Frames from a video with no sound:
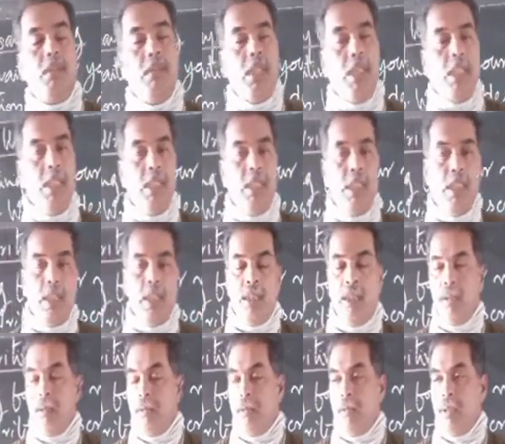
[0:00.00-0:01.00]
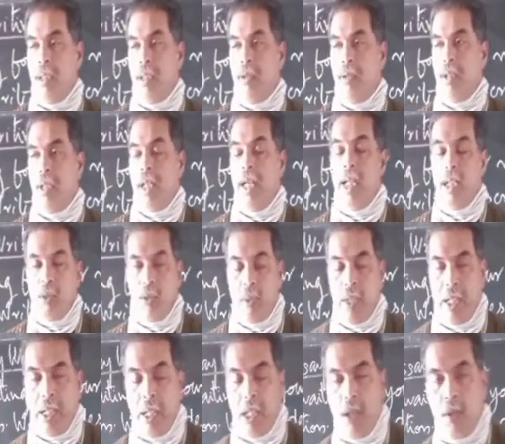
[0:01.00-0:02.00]
the what you call
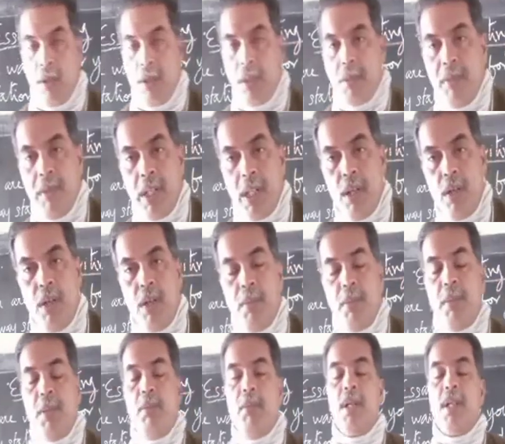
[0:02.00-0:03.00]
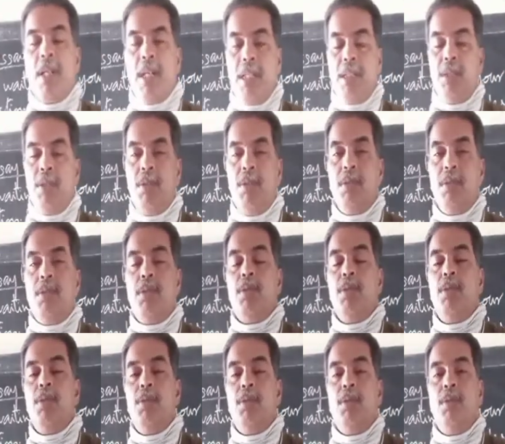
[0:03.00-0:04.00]
enquiry counter, where a lot of people rush to
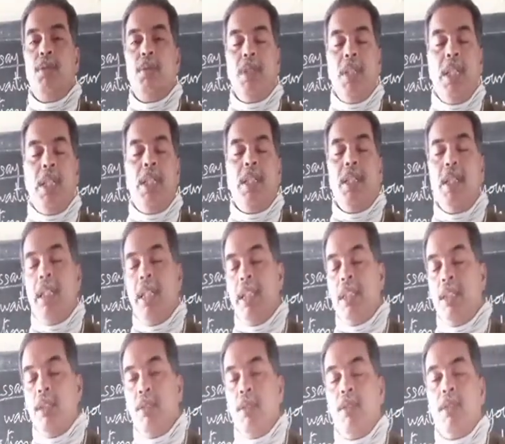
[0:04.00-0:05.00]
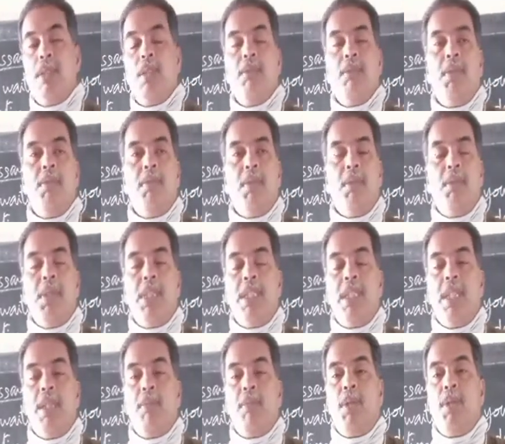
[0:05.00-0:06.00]
get to know some
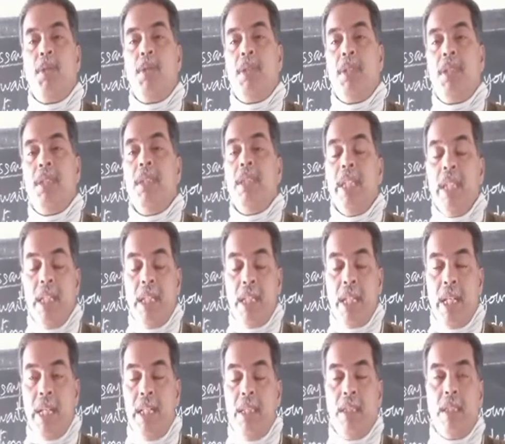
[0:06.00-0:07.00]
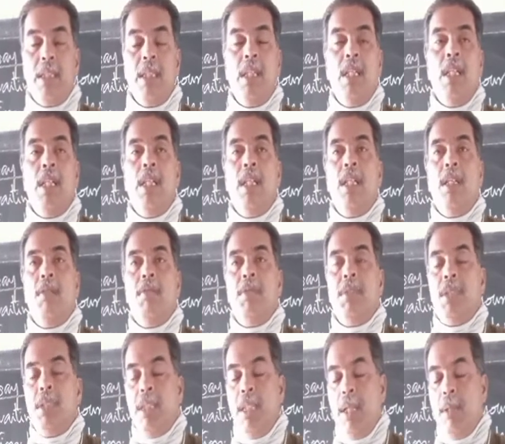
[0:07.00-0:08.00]
information about their trains
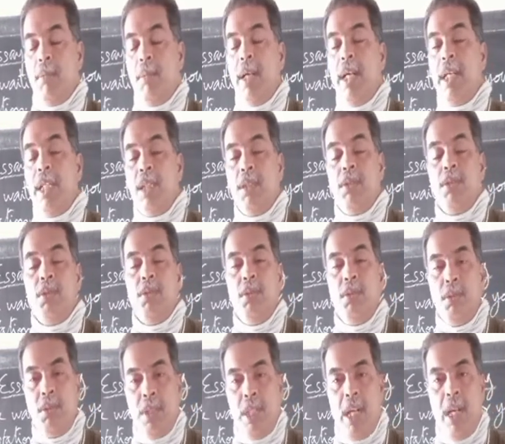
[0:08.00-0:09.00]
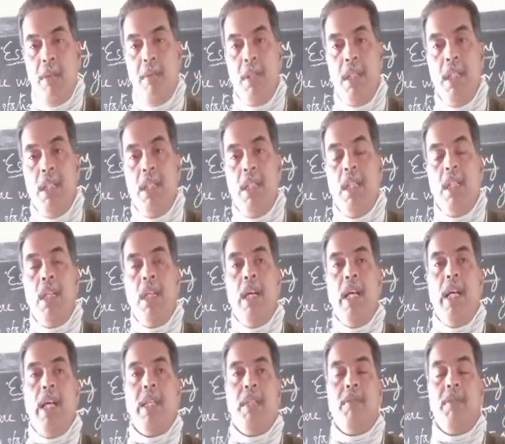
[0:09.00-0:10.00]
which they are planning to travel.
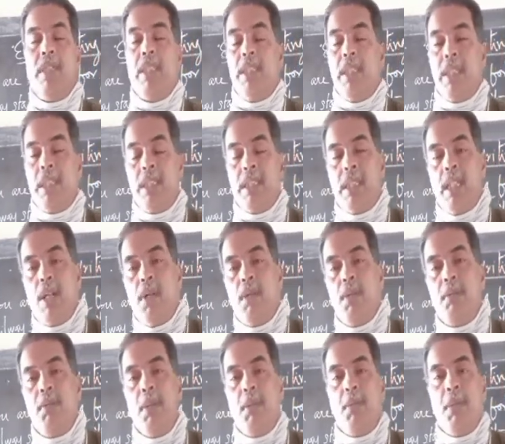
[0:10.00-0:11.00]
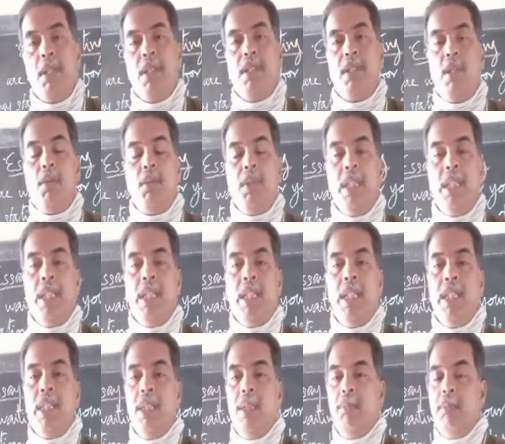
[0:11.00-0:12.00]
And when there is crowd, people shouting,
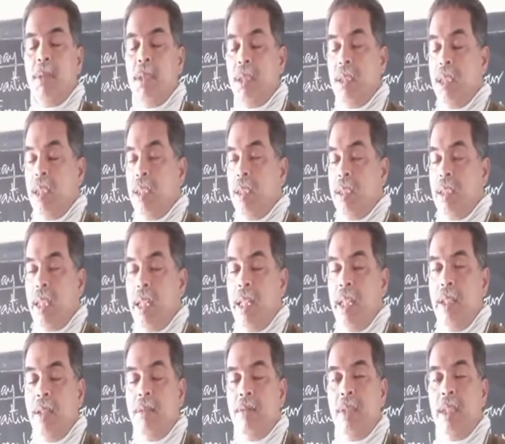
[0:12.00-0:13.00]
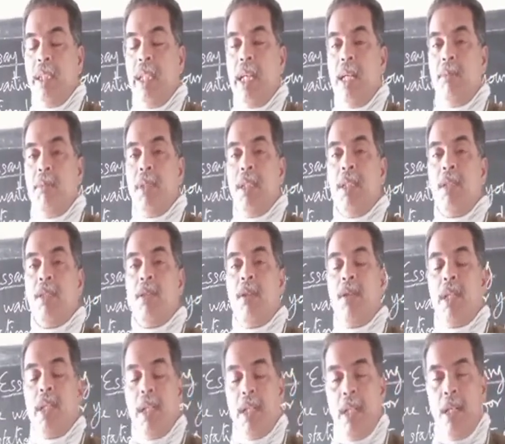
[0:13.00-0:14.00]
and the person inside of the cabin
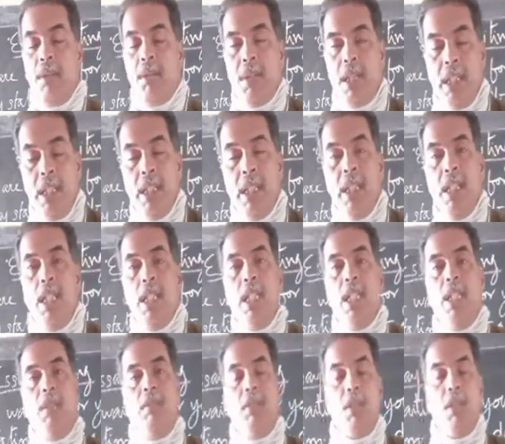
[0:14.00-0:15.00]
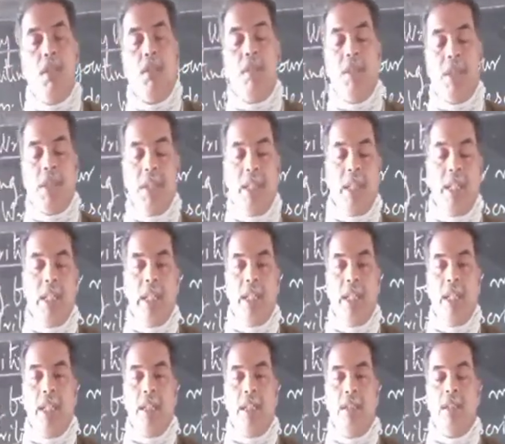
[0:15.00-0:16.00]
talking loudly. If you go further
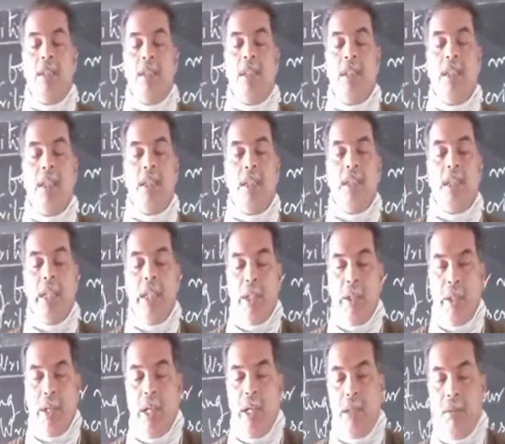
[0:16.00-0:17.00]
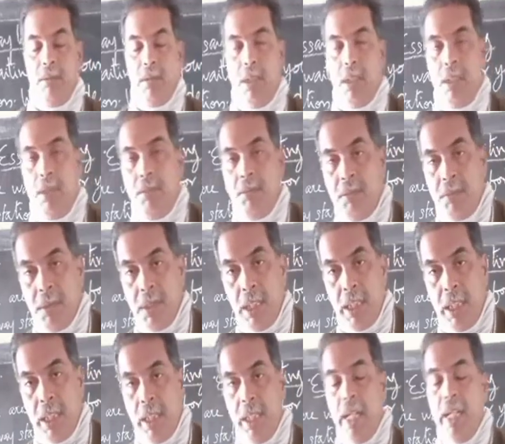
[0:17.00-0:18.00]
again, there you have
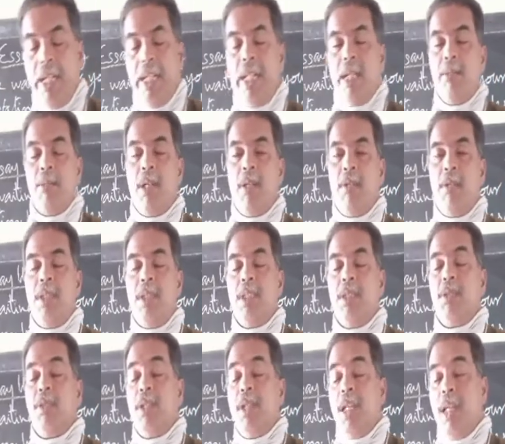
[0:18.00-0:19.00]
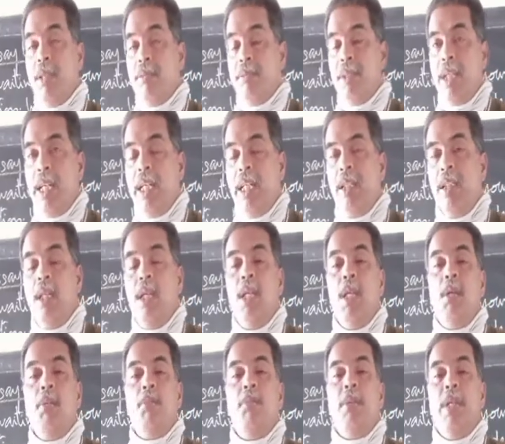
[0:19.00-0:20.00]
the ATM counters on your left side.
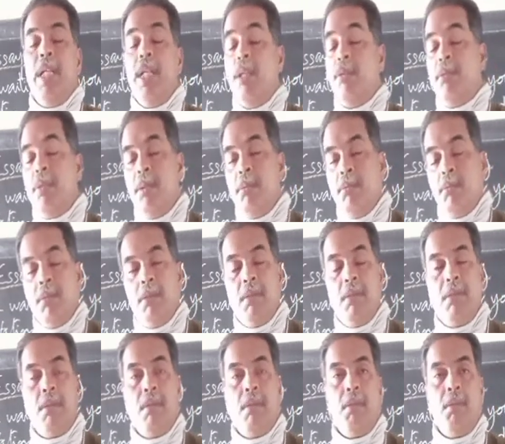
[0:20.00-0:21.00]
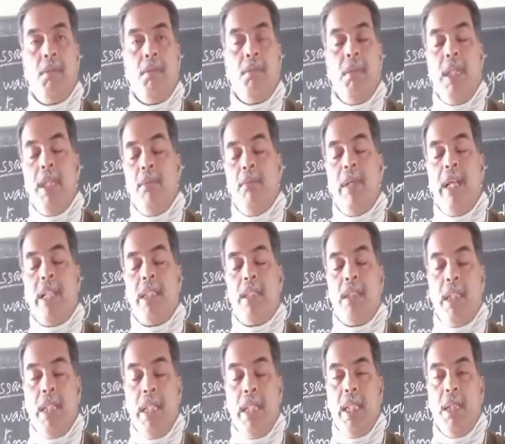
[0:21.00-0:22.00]
Many of them, many banks
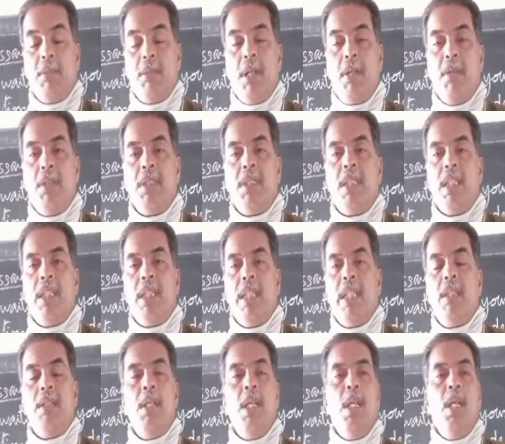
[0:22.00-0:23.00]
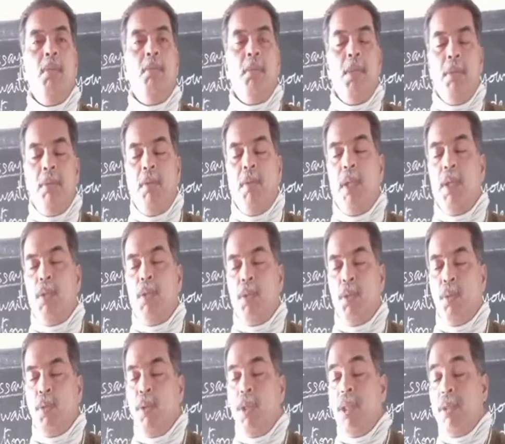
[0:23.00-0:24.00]
ATM counters are there. Maybe 1 or
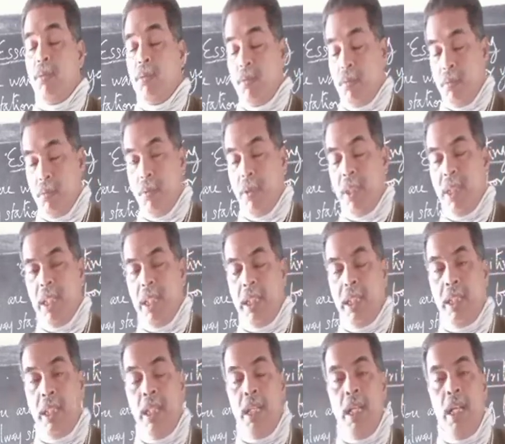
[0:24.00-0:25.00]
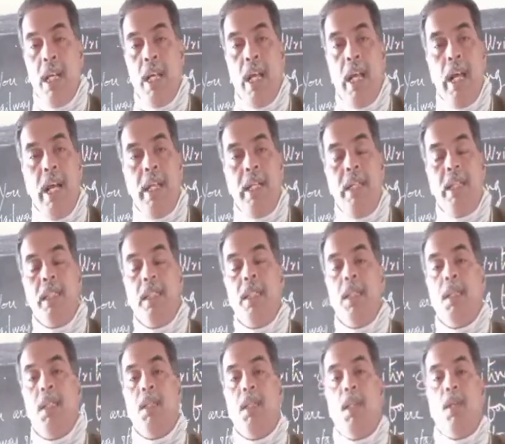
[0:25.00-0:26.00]
2 are working, and
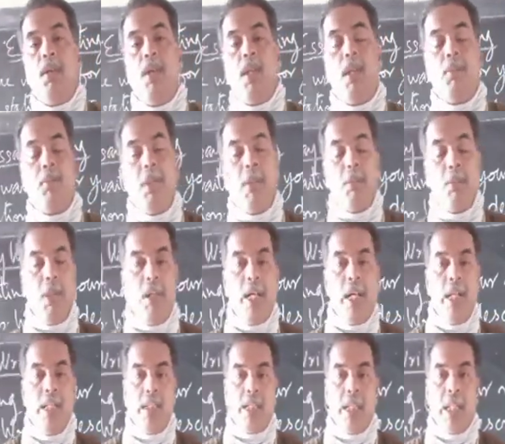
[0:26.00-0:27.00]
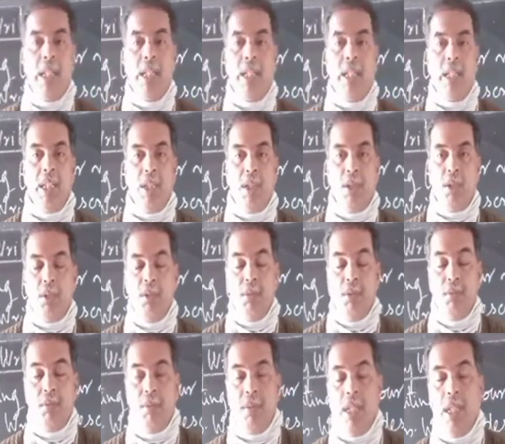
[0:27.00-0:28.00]
a lot of people are standing in queue.